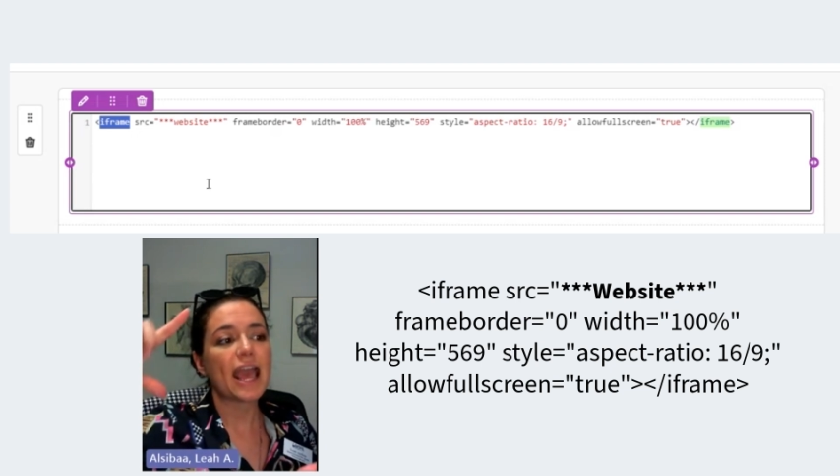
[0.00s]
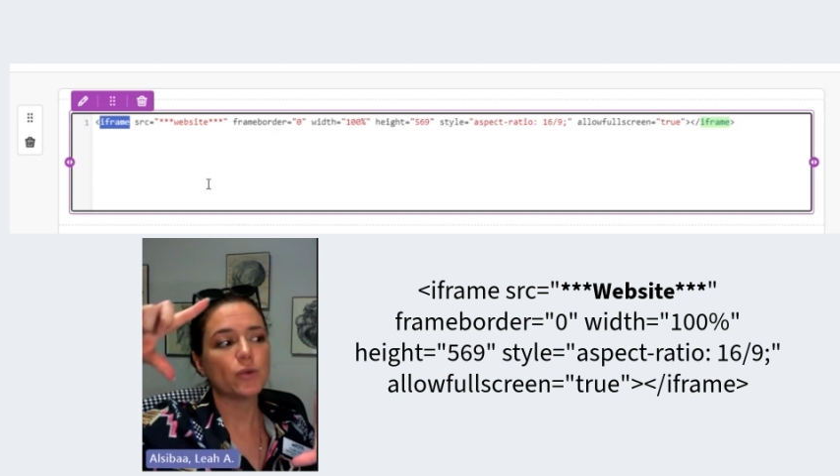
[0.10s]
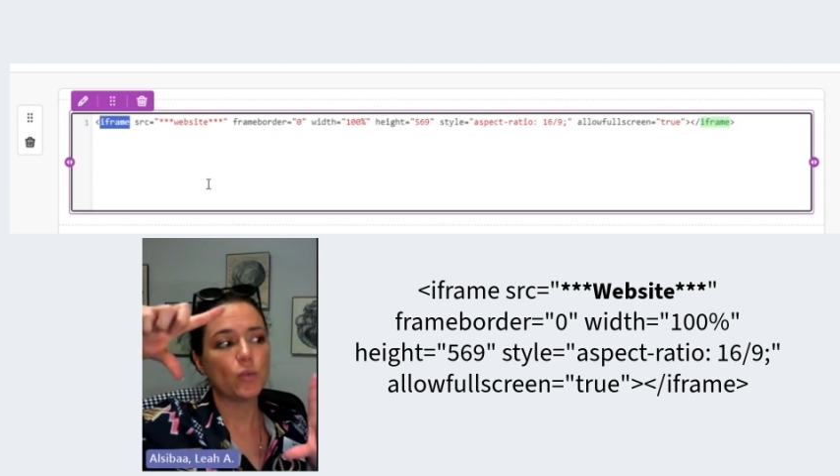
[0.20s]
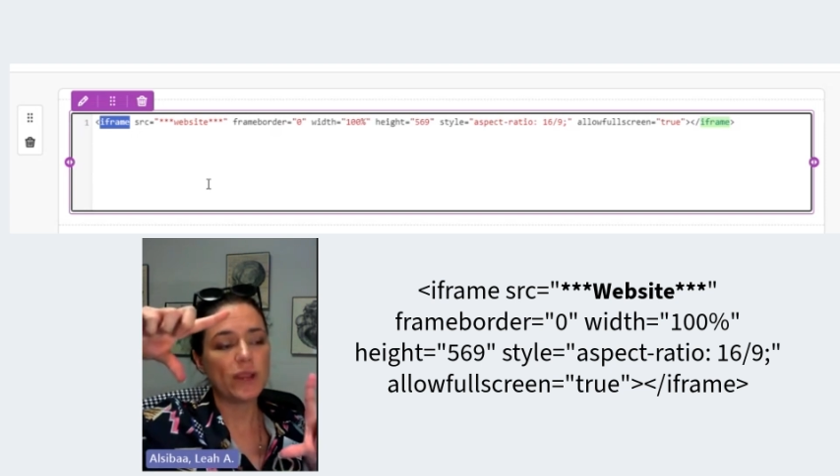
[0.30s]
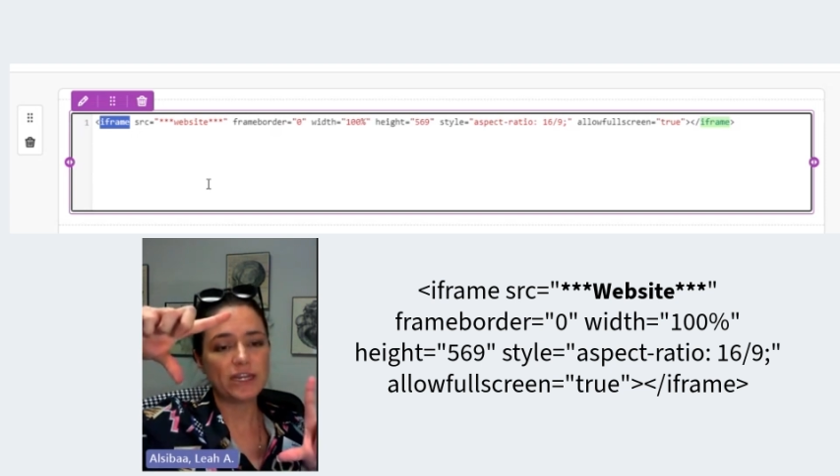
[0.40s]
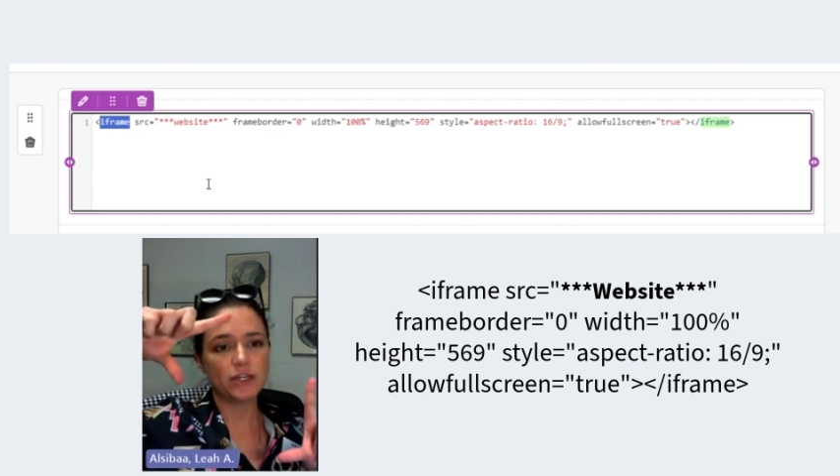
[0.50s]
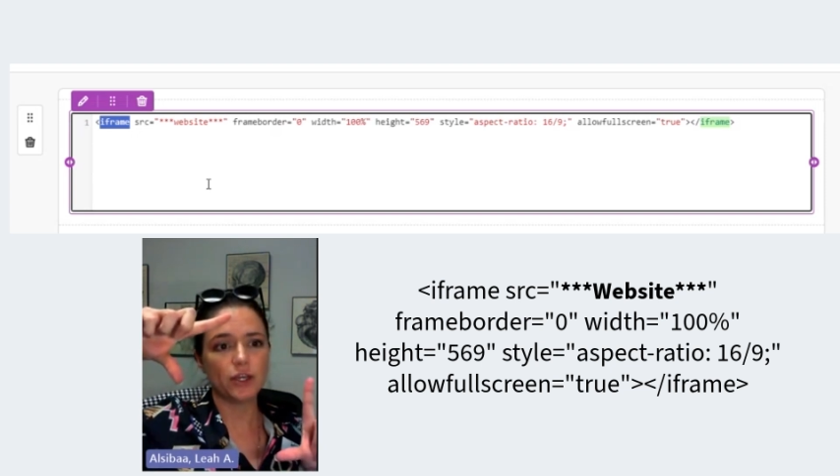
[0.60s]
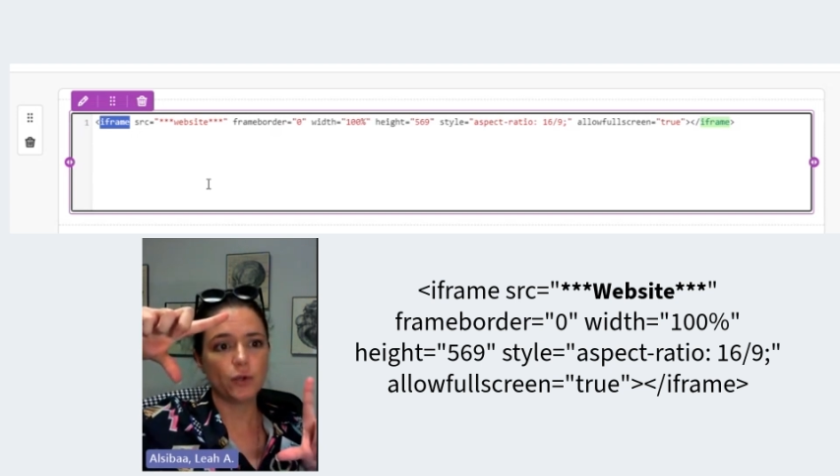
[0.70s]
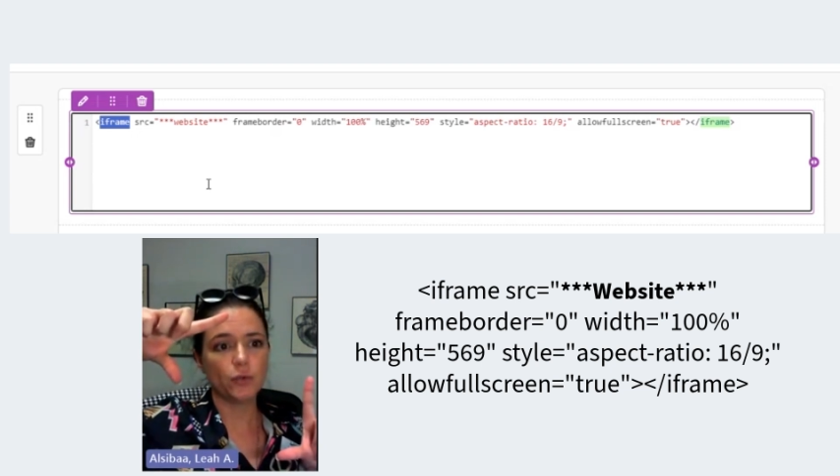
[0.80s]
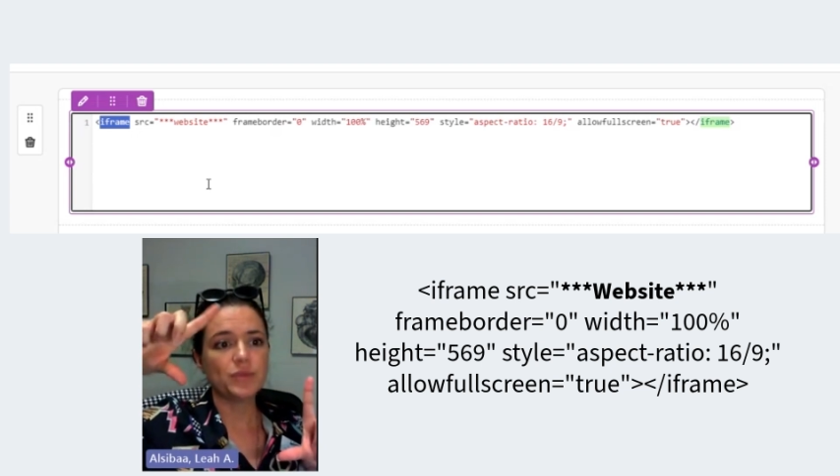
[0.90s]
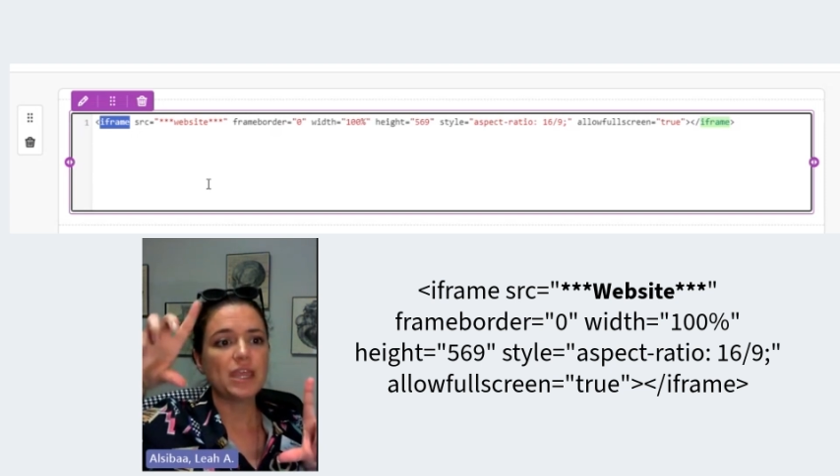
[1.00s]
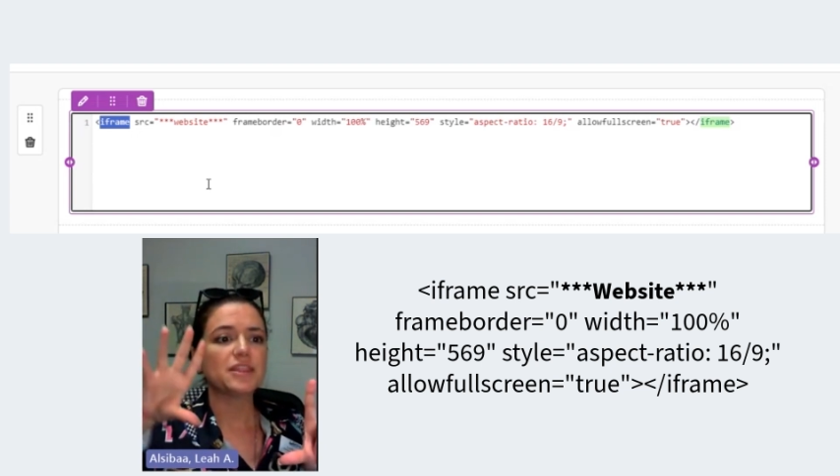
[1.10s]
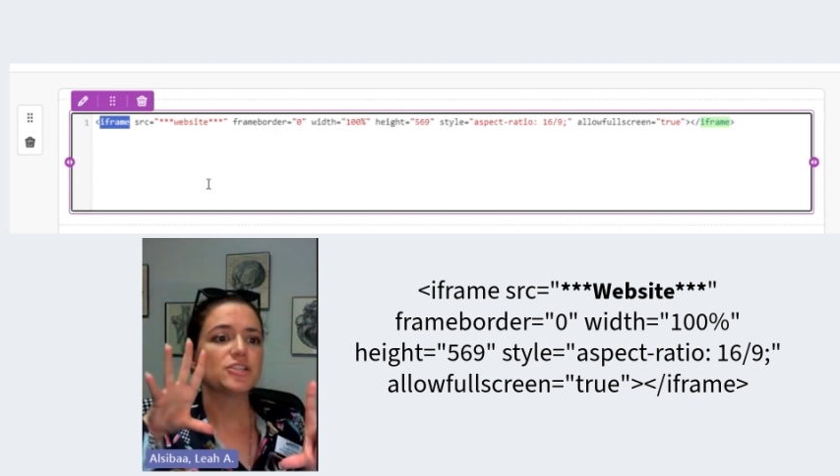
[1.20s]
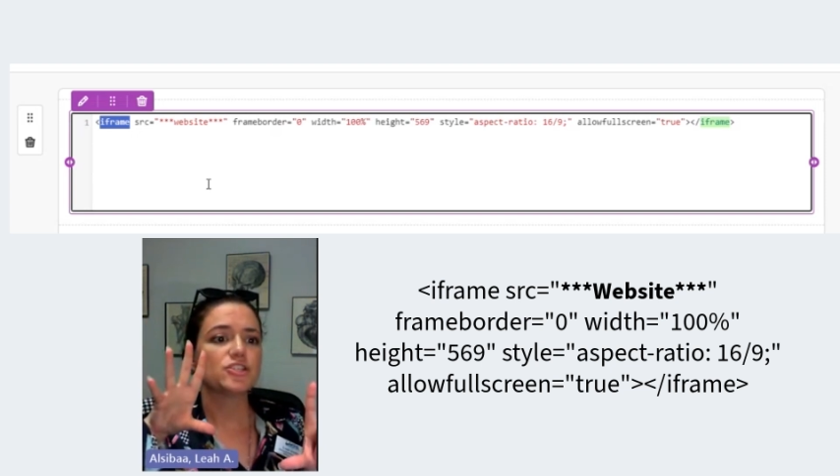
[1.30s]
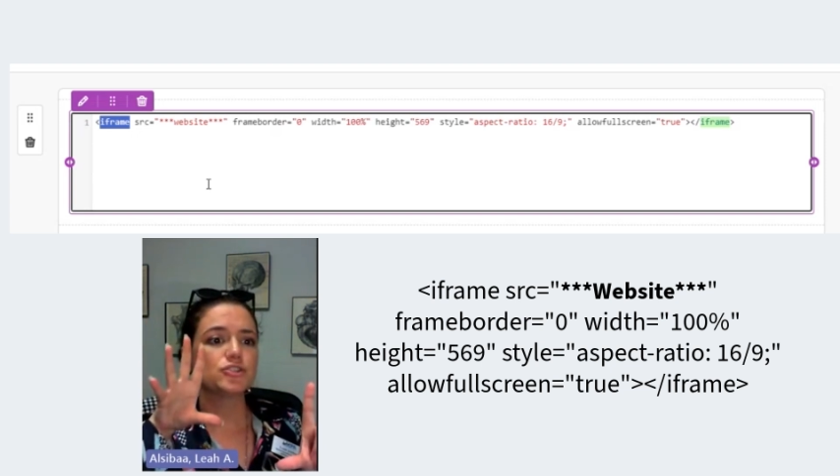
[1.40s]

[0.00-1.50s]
a window that